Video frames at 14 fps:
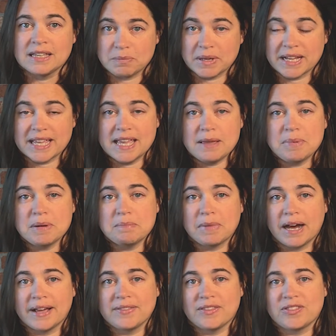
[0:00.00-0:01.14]
But keep in
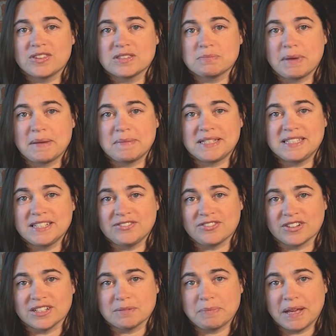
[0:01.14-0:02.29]
mind that this might be
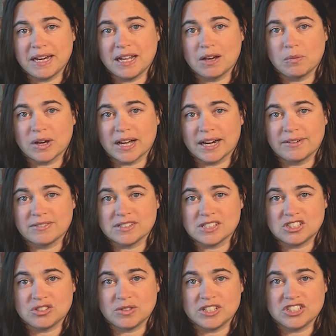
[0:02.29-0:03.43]
different depending on what kind of a
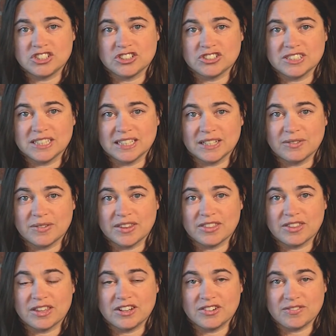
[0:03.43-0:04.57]
situation you're dealing with
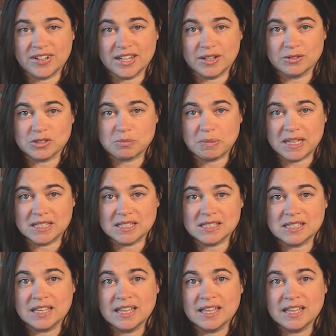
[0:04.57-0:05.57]
in your video space.